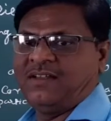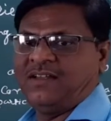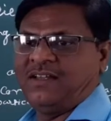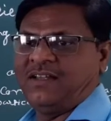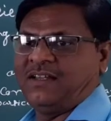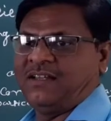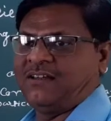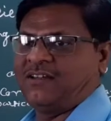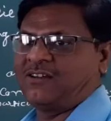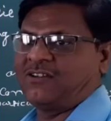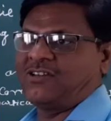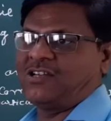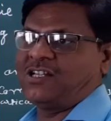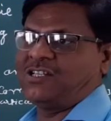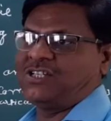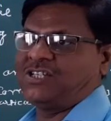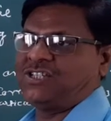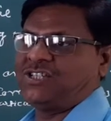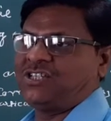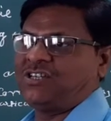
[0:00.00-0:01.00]
In
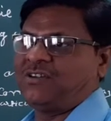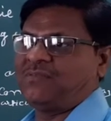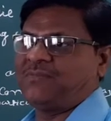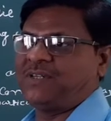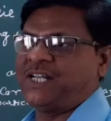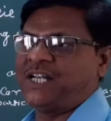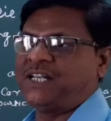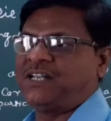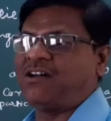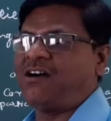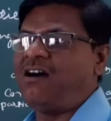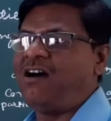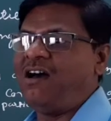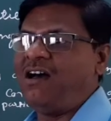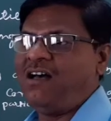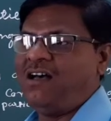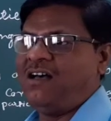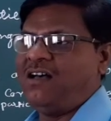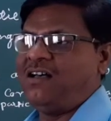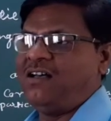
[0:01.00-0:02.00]
organization of
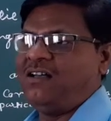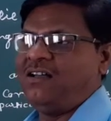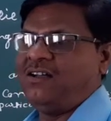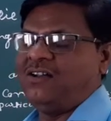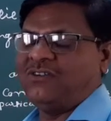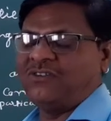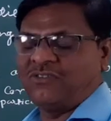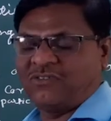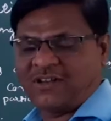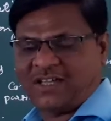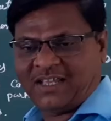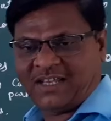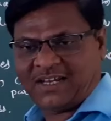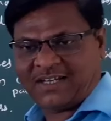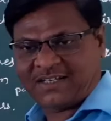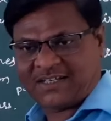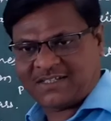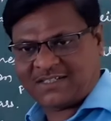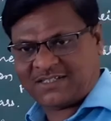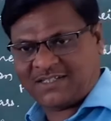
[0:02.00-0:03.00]
data, today
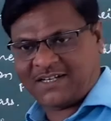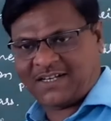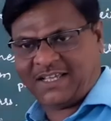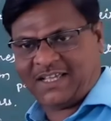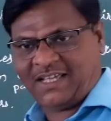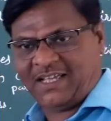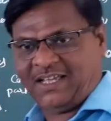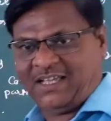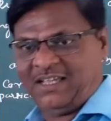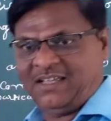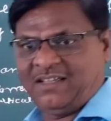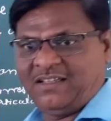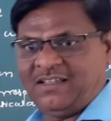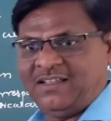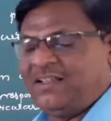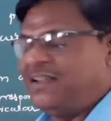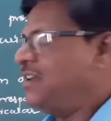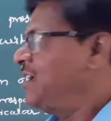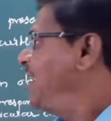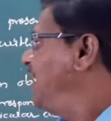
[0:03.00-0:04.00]
let us
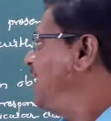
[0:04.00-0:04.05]
study